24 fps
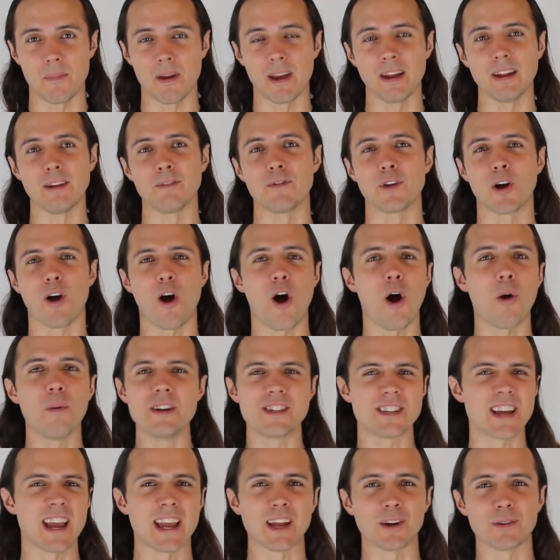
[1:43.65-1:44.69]
And if they're
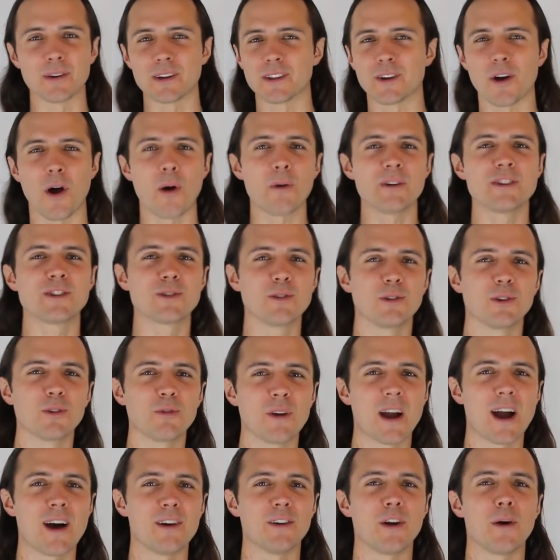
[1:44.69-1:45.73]
always angry, they're always going
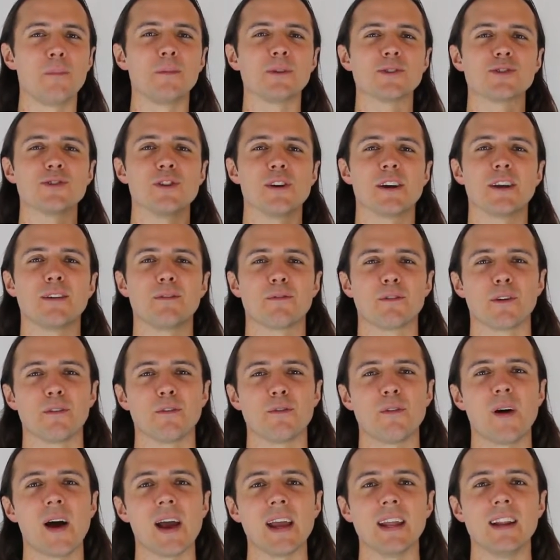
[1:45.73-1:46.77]
around almost looking for a
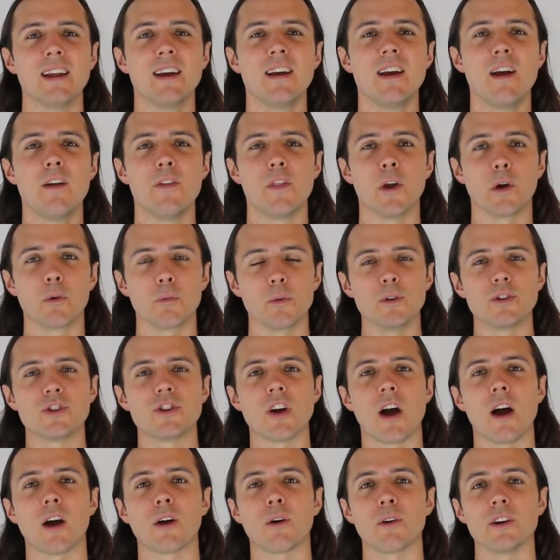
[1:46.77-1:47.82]
fight, their root
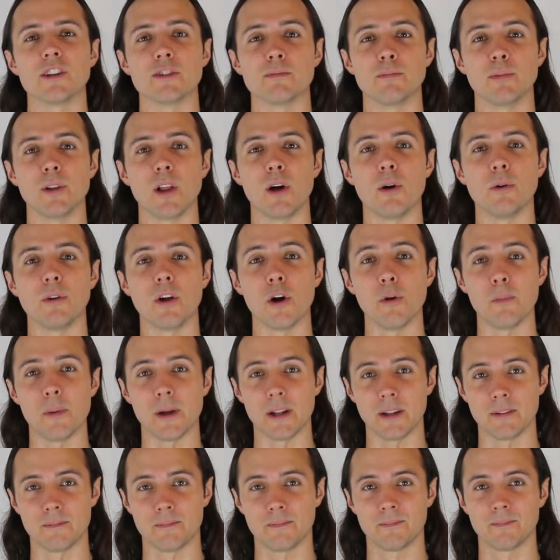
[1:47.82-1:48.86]
chakra is blown
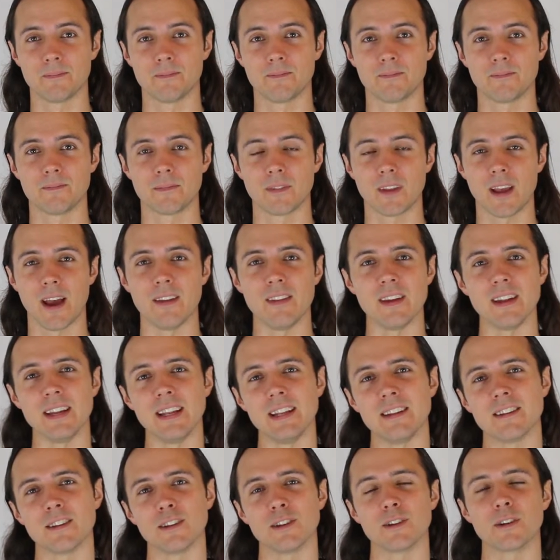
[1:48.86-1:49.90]
open. And they
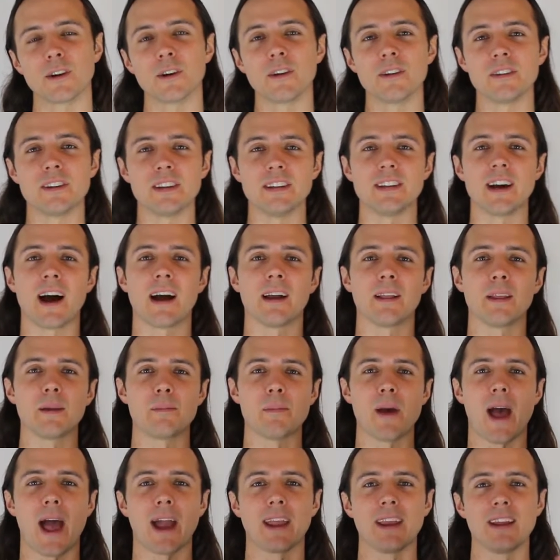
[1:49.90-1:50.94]
need to learn to dial it
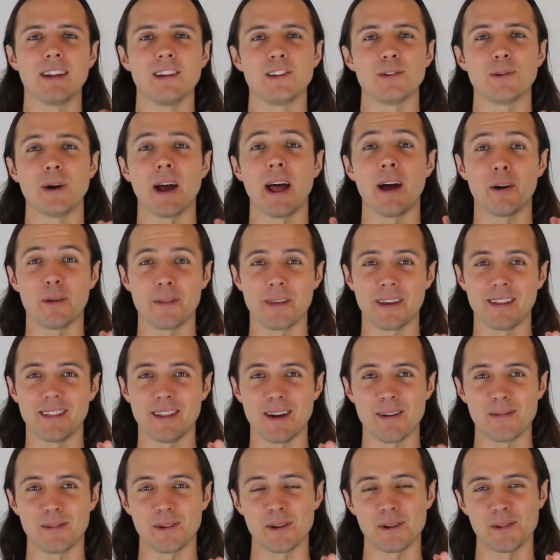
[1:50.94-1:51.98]
back into a healthy
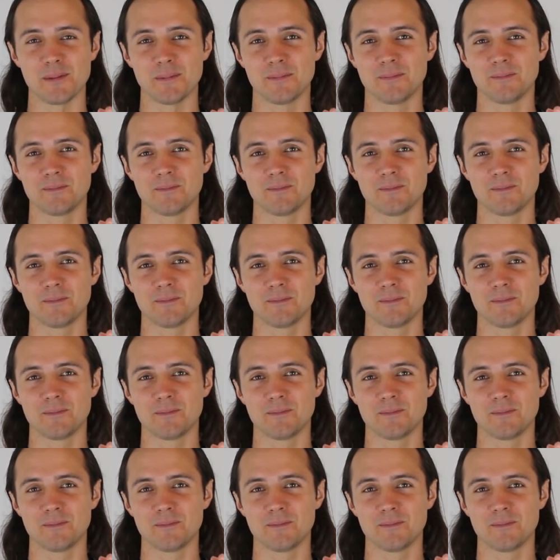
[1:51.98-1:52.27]
level.